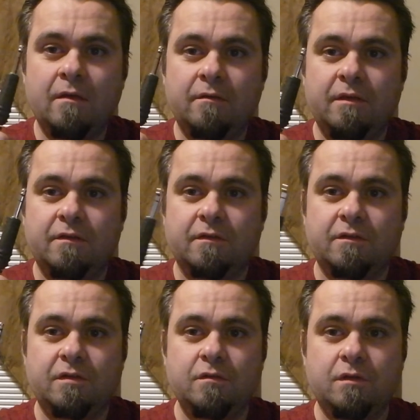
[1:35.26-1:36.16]
These are the
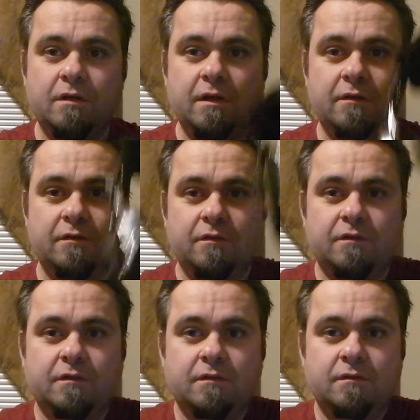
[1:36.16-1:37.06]
two
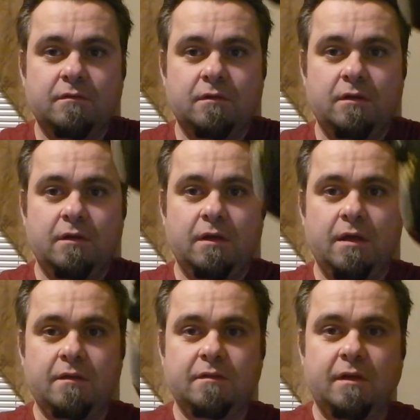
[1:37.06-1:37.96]
connectors on a
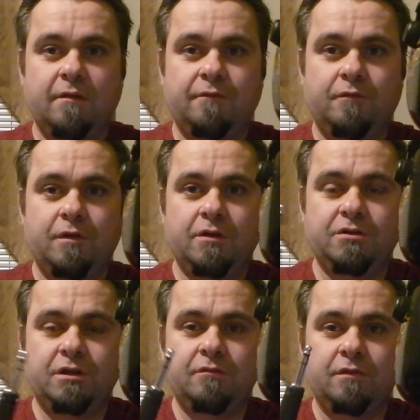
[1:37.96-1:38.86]
headset for a
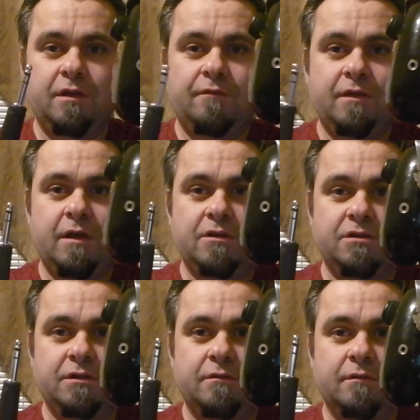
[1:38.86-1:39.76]
general
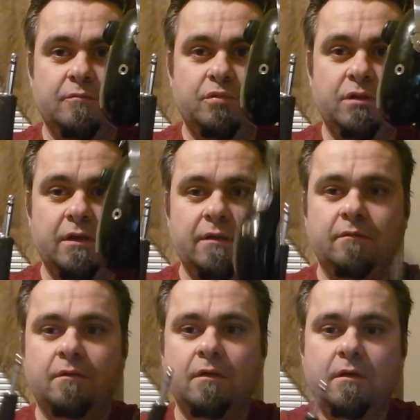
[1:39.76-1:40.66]
aviation plane.
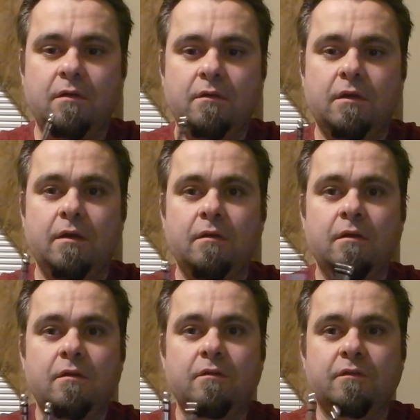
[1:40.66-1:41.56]
Okay,
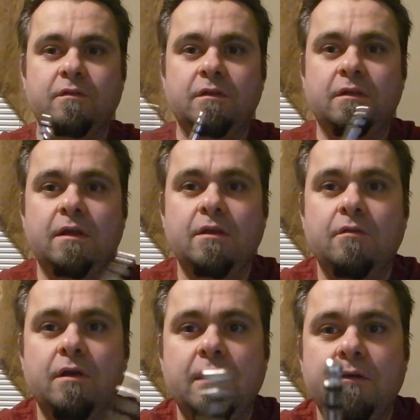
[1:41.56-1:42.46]
you'll see that you
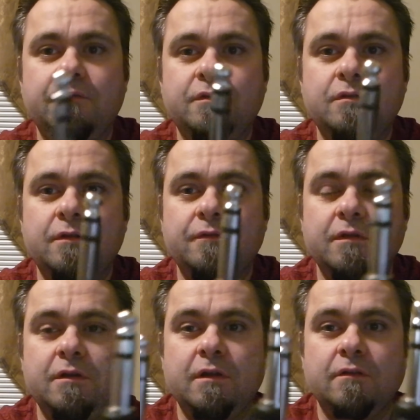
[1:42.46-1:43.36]
have two different
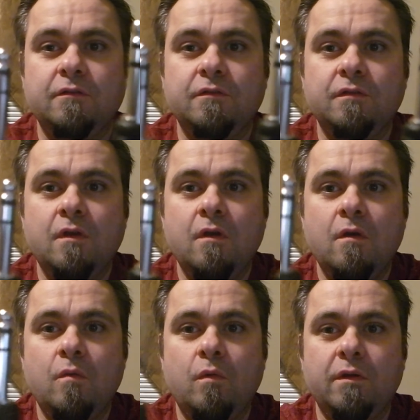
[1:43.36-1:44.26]
connectors.
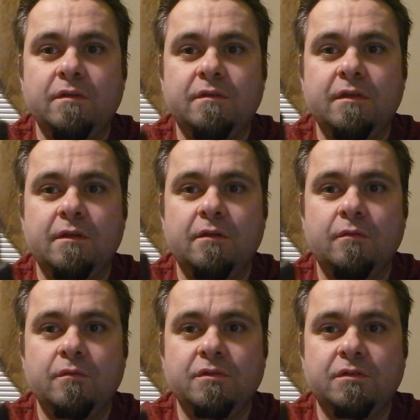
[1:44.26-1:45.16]
One is thinner,
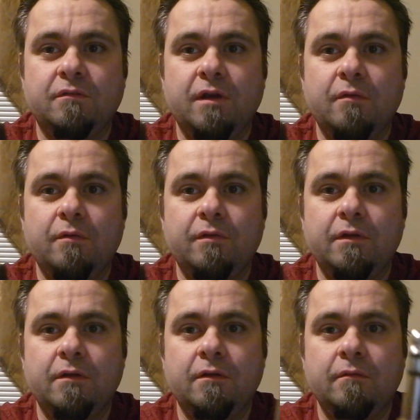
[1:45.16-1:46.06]
which is the right one right
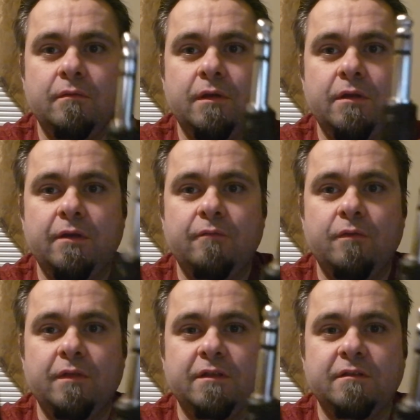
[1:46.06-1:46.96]
here, and you have
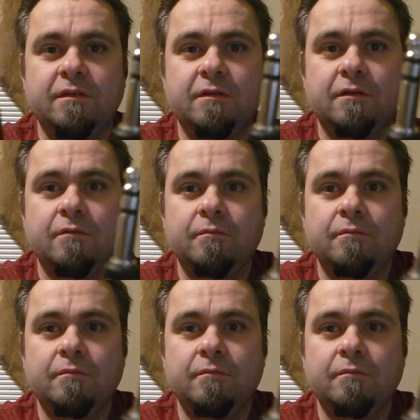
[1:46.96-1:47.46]
one that's thicker.